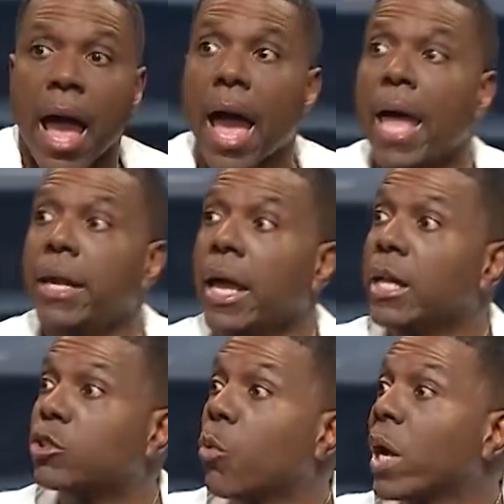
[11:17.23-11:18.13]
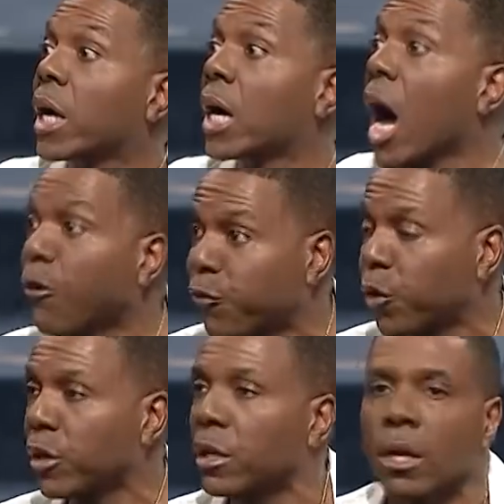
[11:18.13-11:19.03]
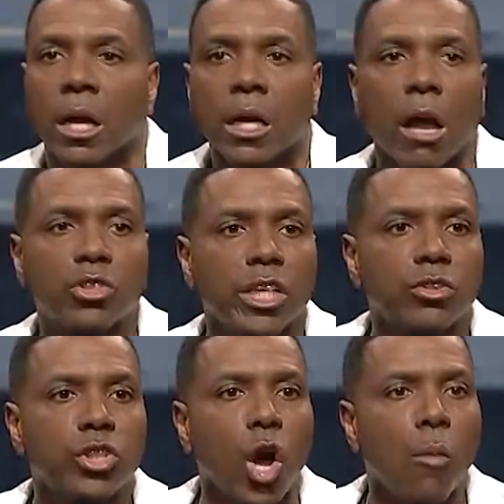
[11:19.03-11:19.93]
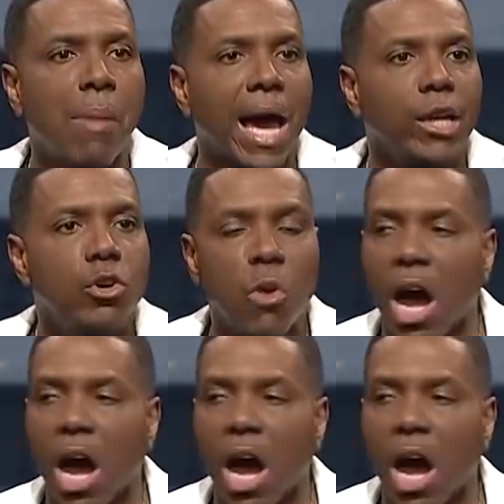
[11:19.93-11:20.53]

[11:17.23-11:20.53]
and it's with comfort because there's nobody who